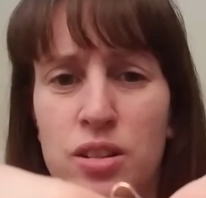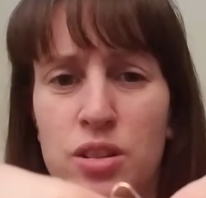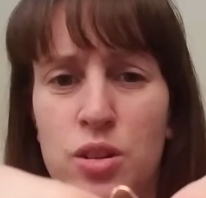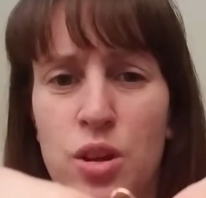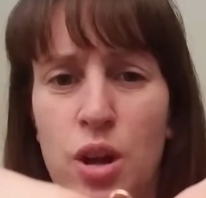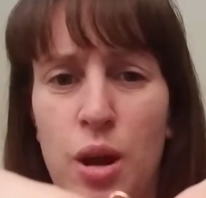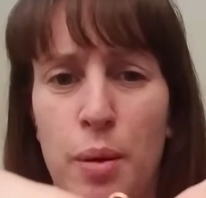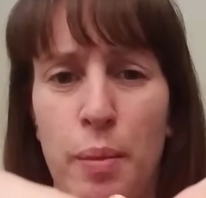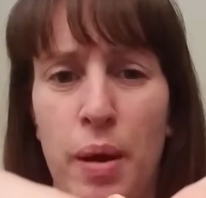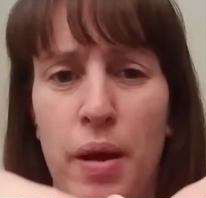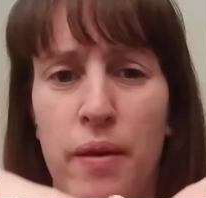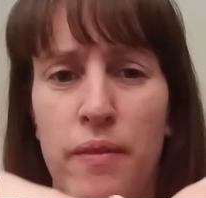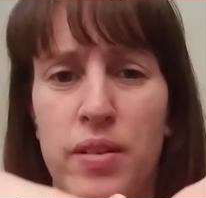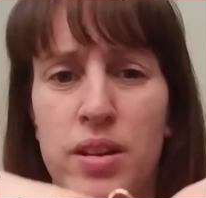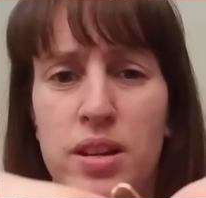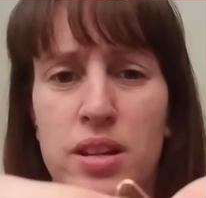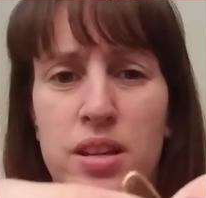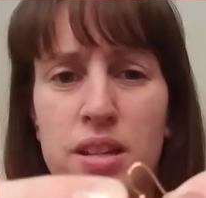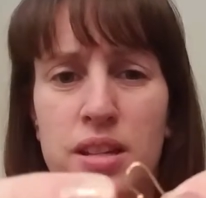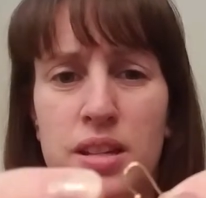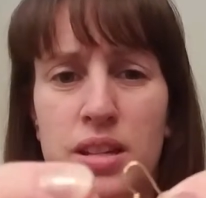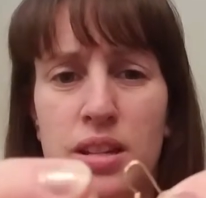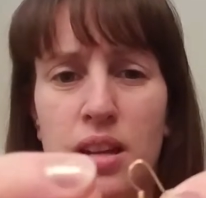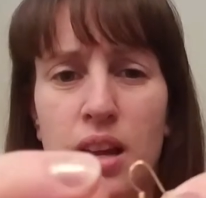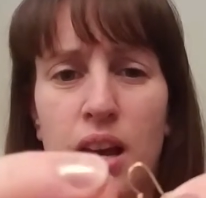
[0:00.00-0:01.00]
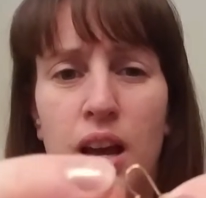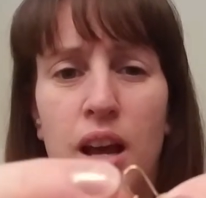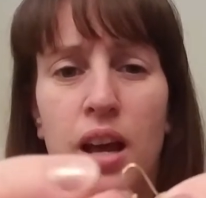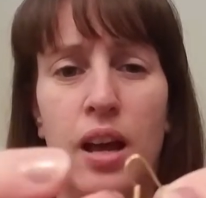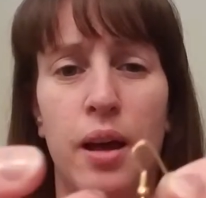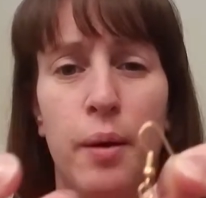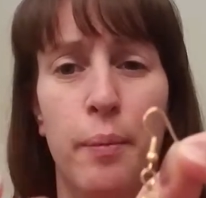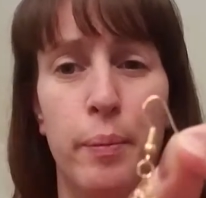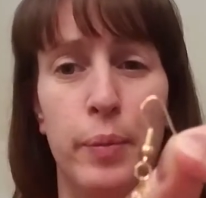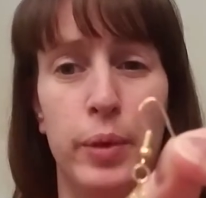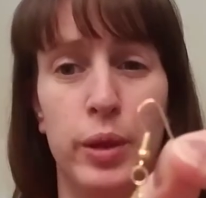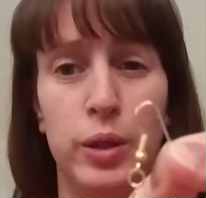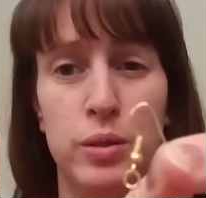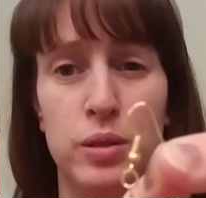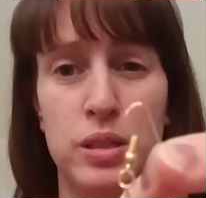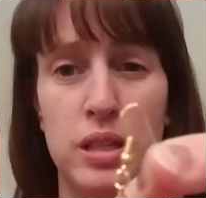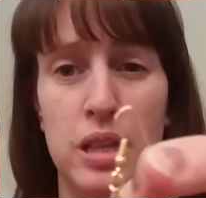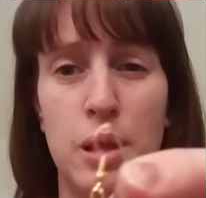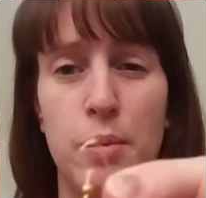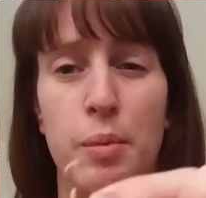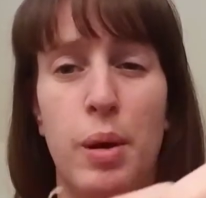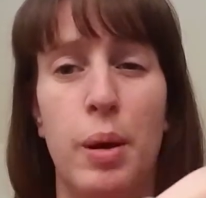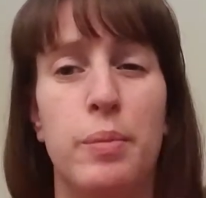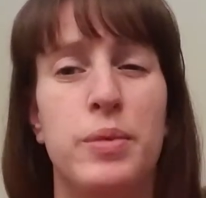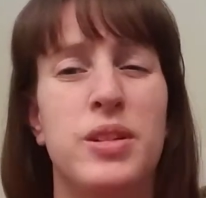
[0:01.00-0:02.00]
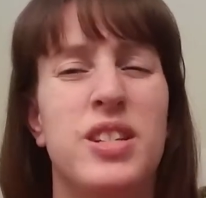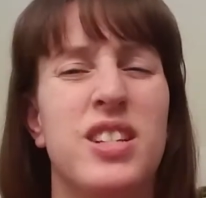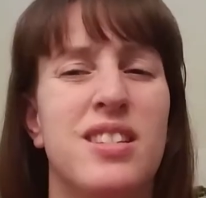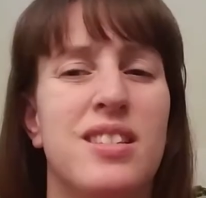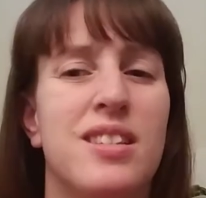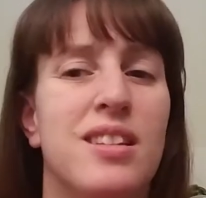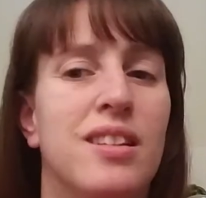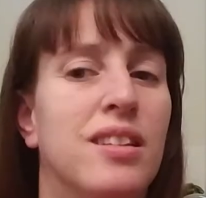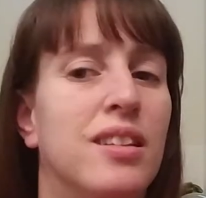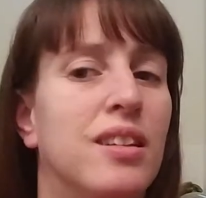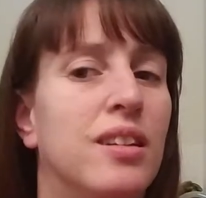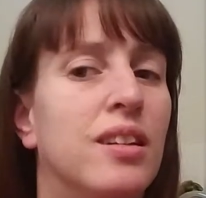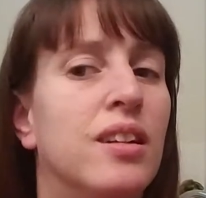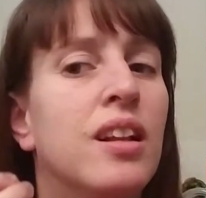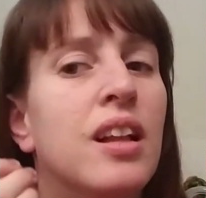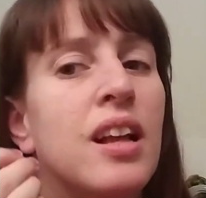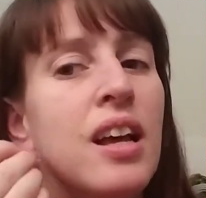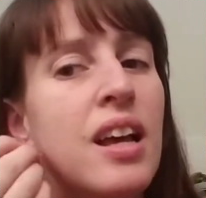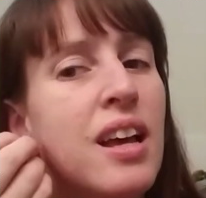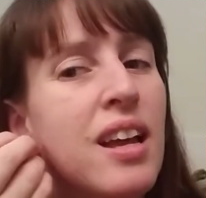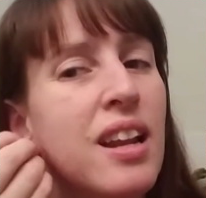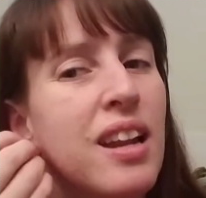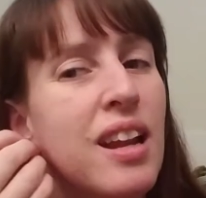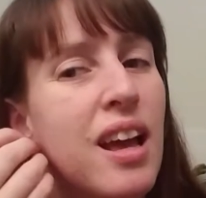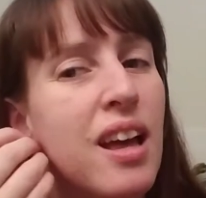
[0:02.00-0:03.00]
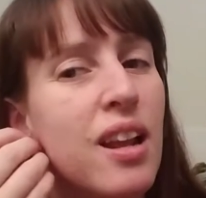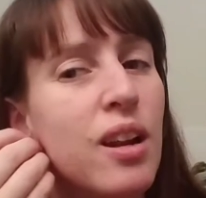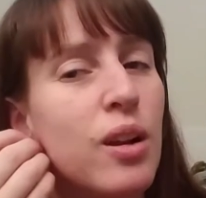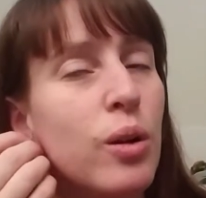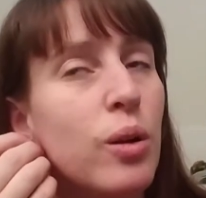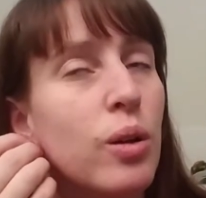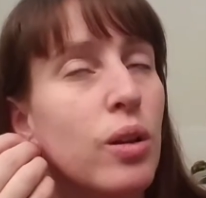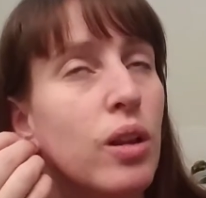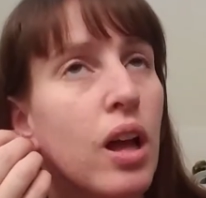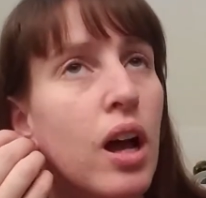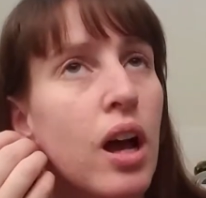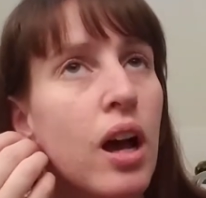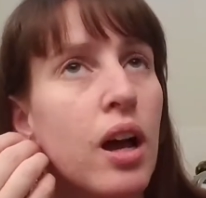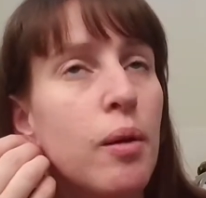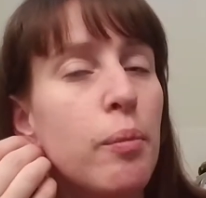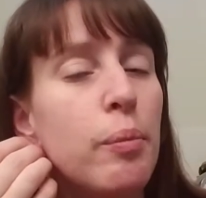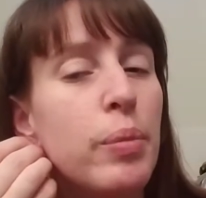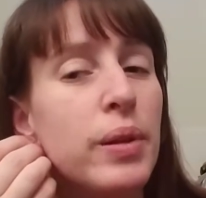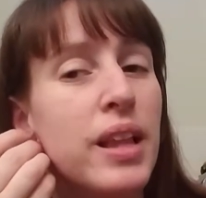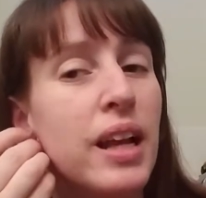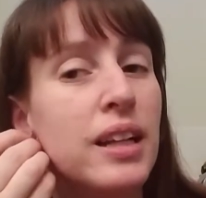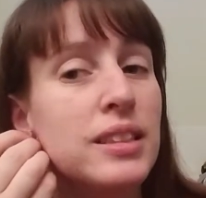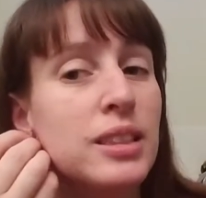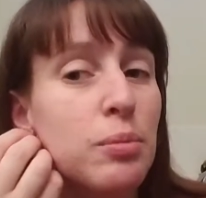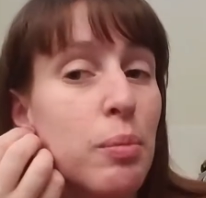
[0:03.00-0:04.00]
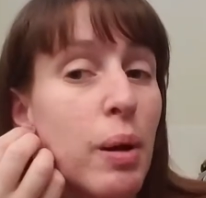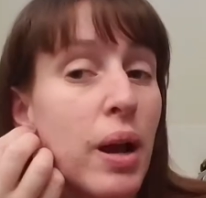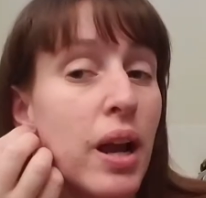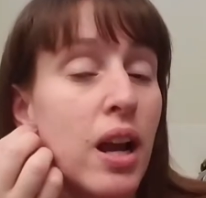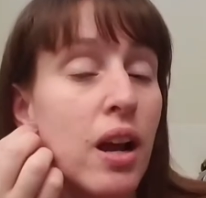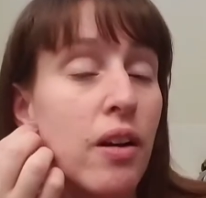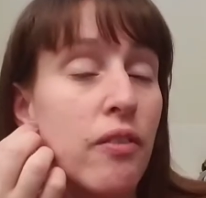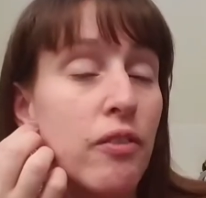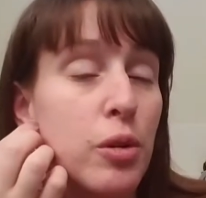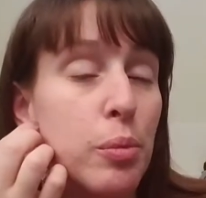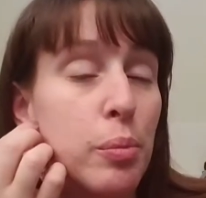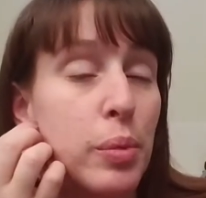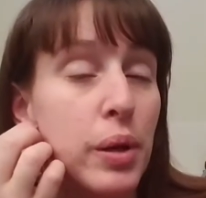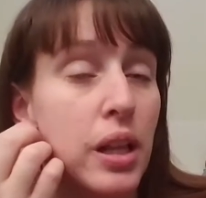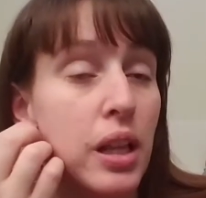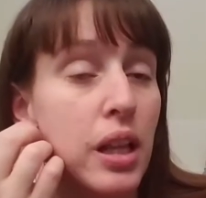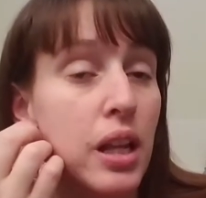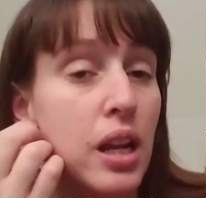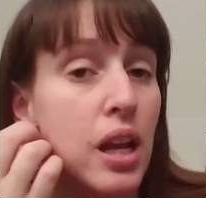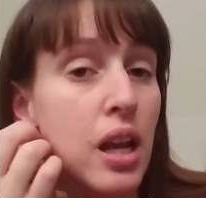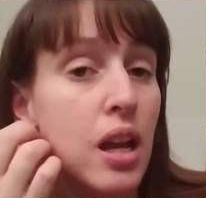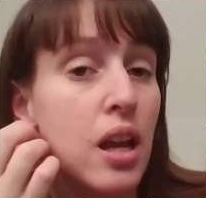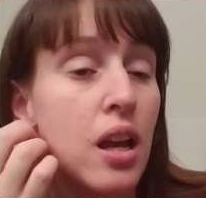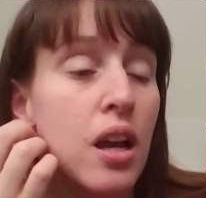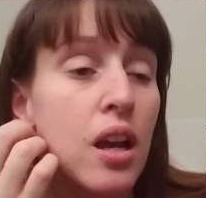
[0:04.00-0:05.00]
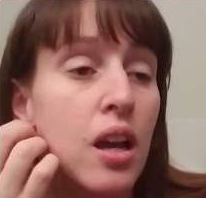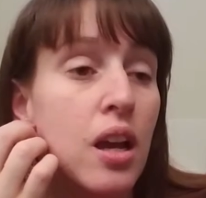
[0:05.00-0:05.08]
so I'm having to loosen them up just a little. Not a whole lot, but that's my comfortability.